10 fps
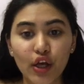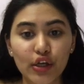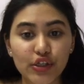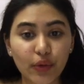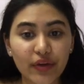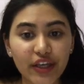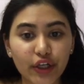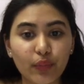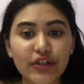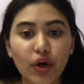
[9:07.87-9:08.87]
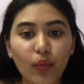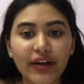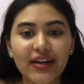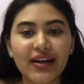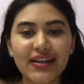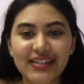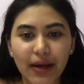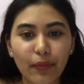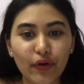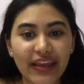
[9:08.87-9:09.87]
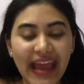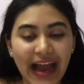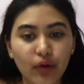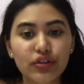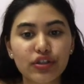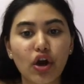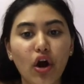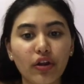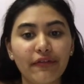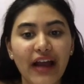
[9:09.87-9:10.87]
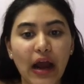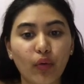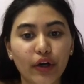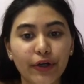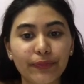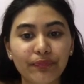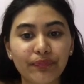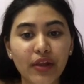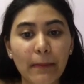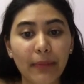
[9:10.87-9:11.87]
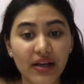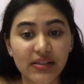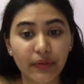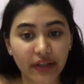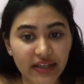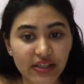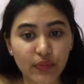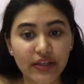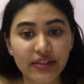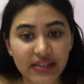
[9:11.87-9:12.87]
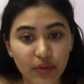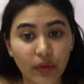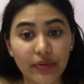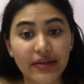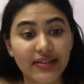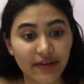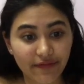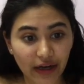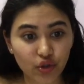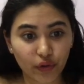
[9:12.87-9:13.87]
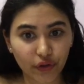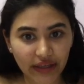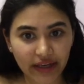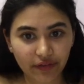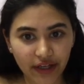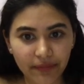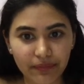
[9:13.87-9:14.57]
So here, we don't want to double count all of our possibilities we did when we did factorial 8, right?